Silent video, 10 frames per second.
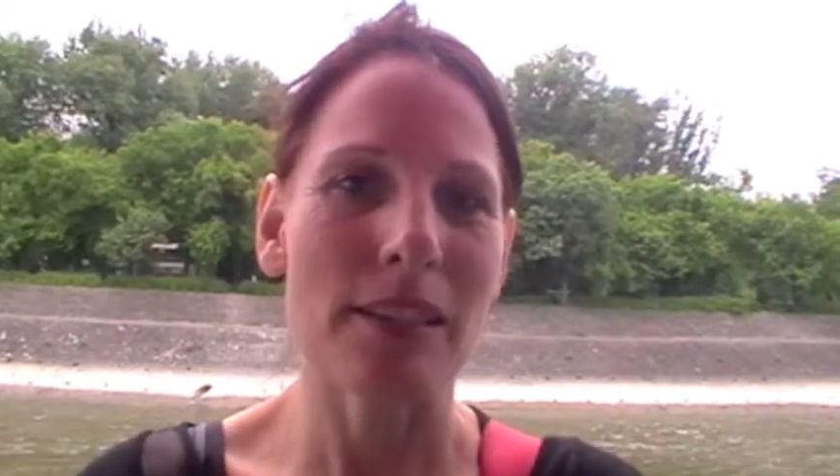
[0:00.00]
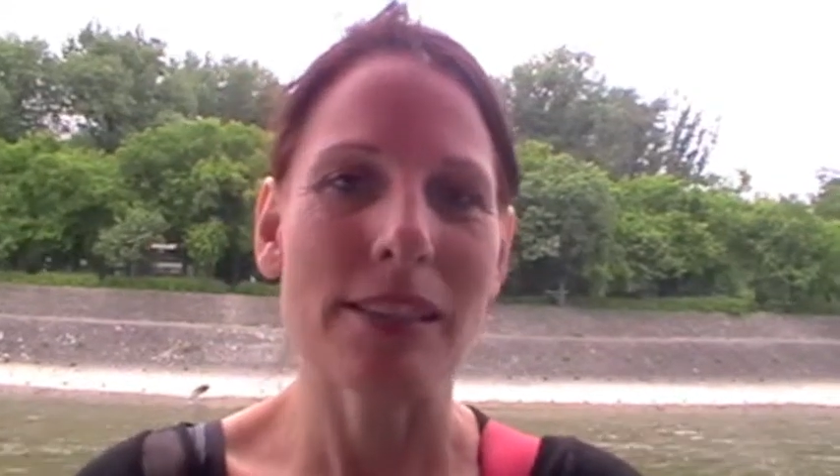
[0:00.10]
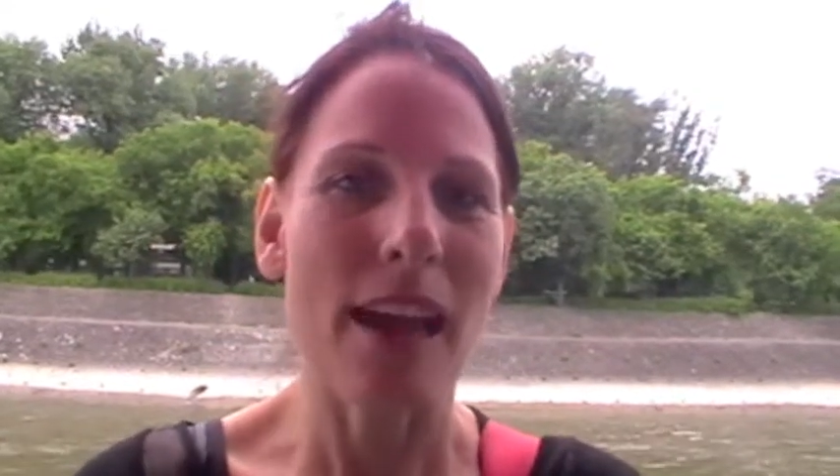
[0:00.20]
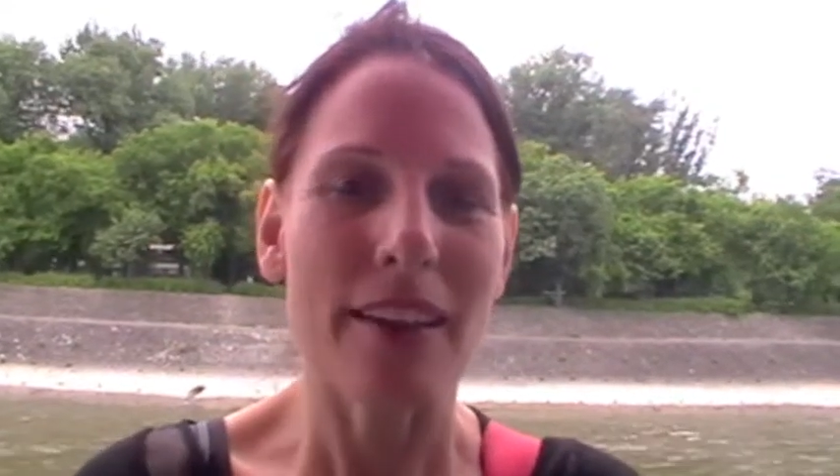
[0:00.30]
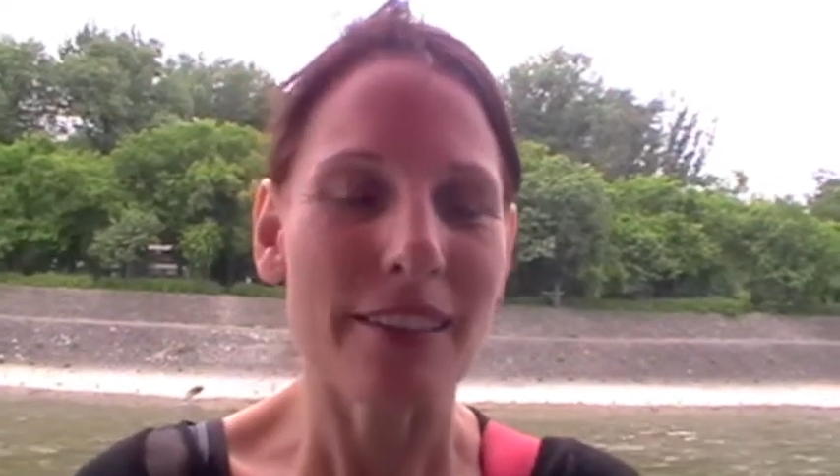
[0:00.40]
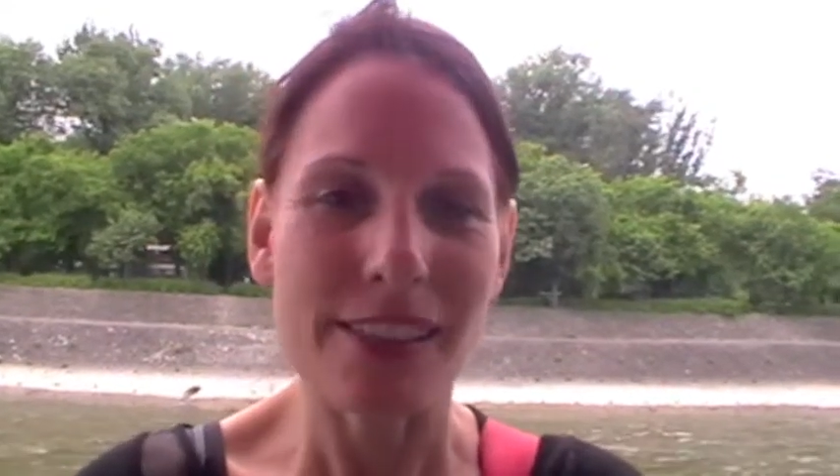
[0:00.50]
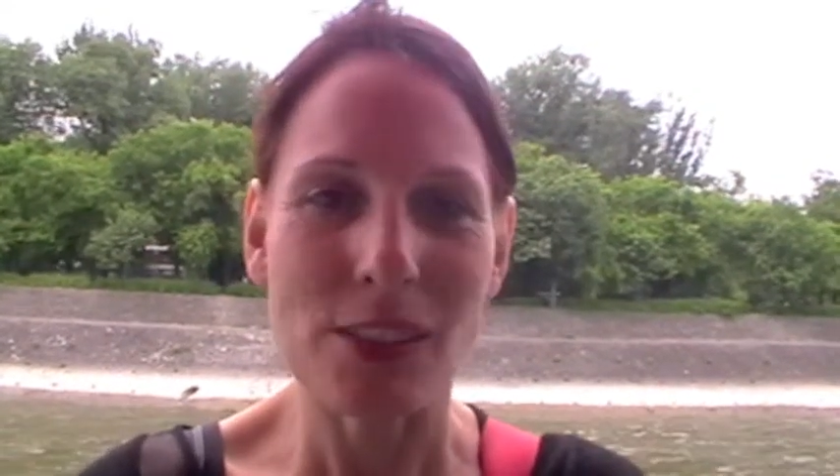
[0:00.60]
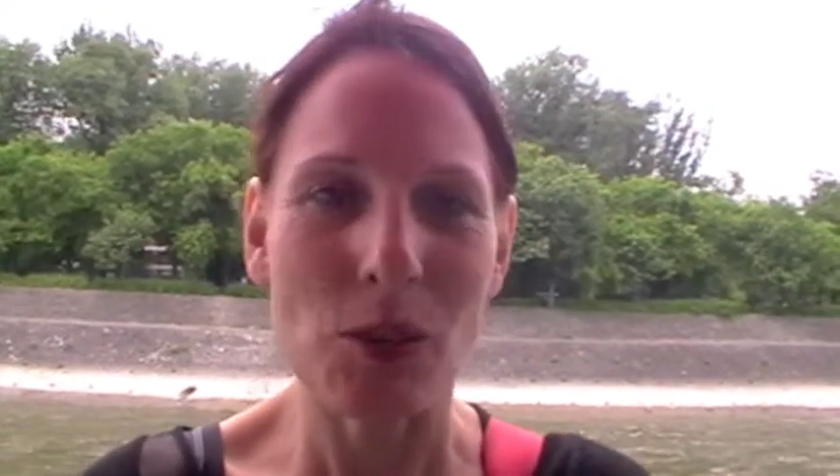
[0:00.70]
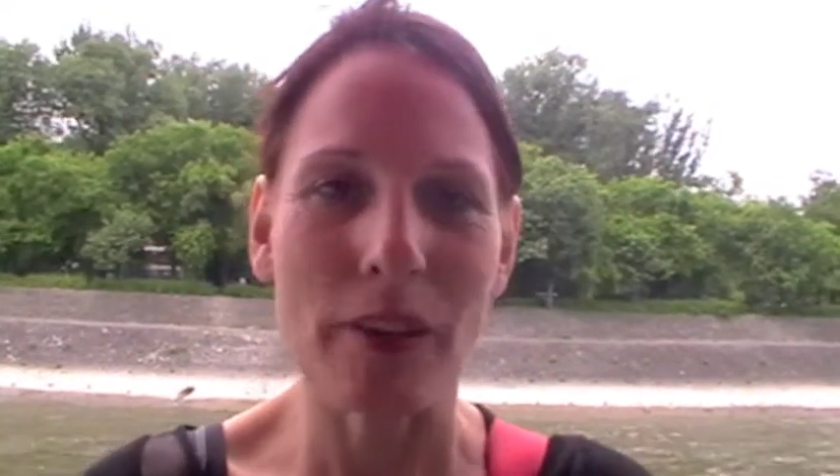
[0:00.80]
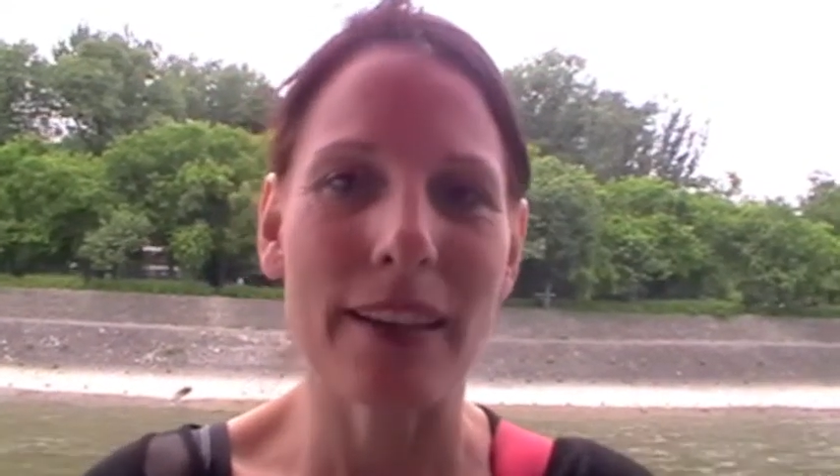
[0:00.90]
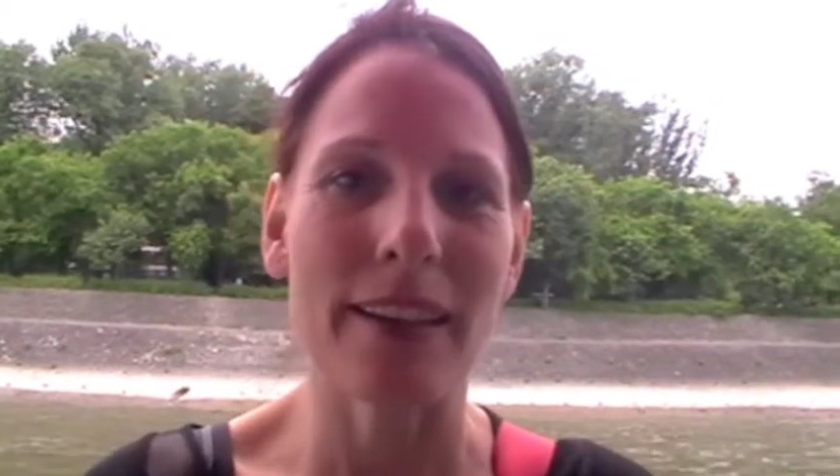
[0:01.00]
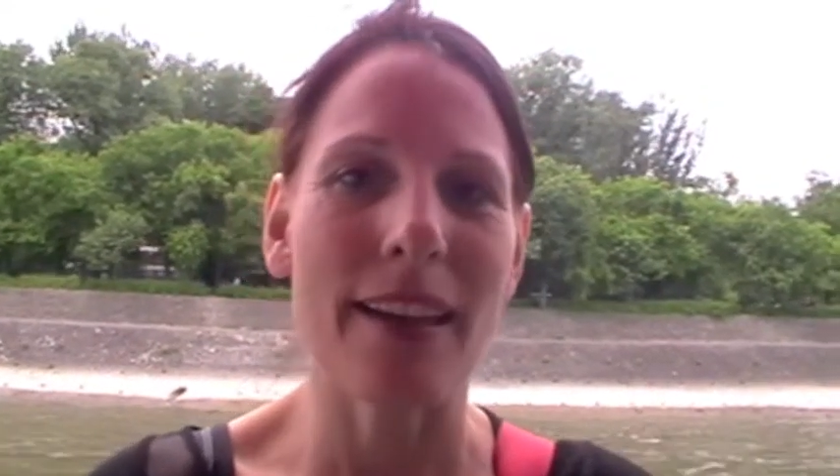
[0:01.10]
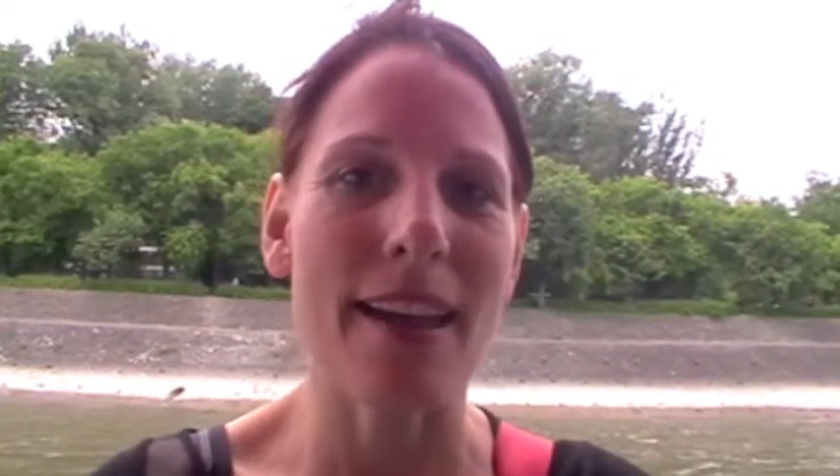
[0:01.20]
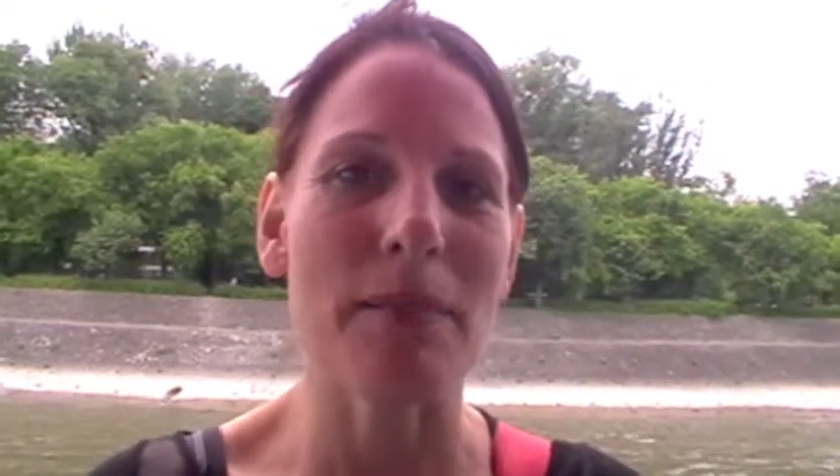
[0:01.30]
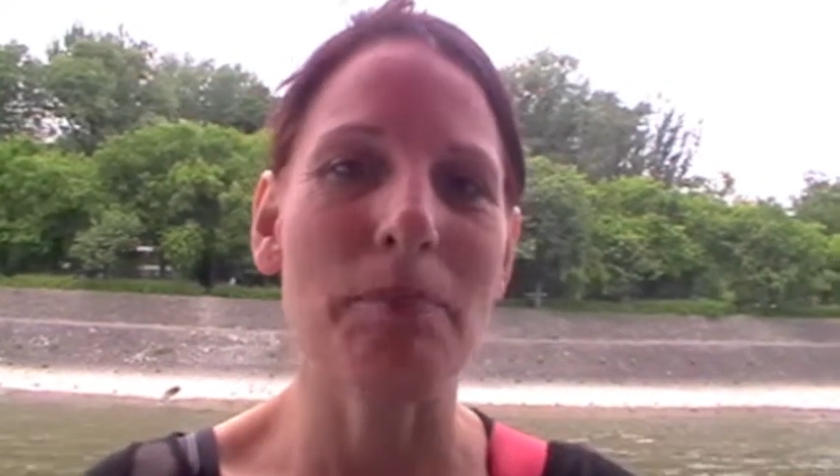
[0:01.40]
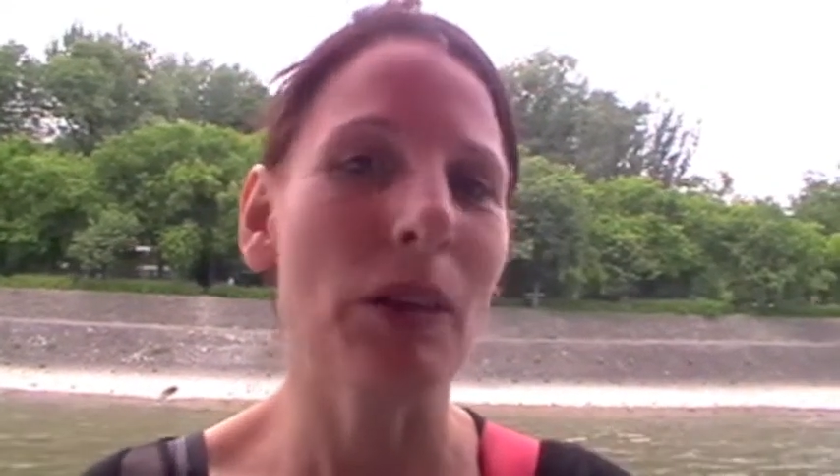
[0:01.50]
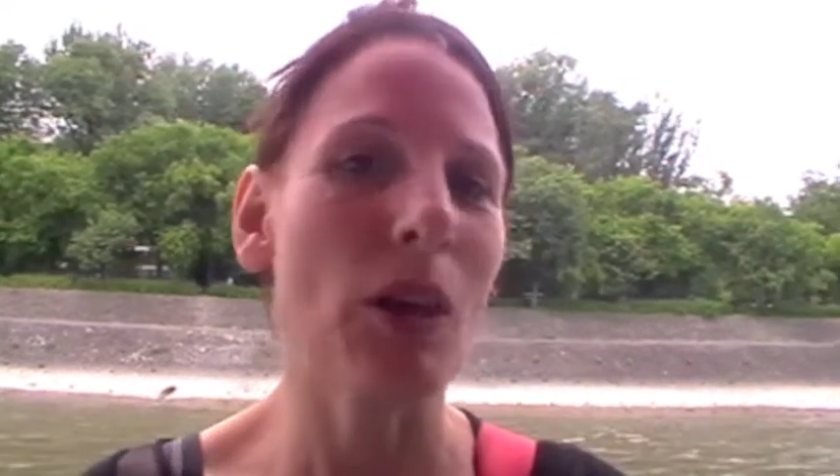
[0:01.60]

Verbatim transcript: entire story and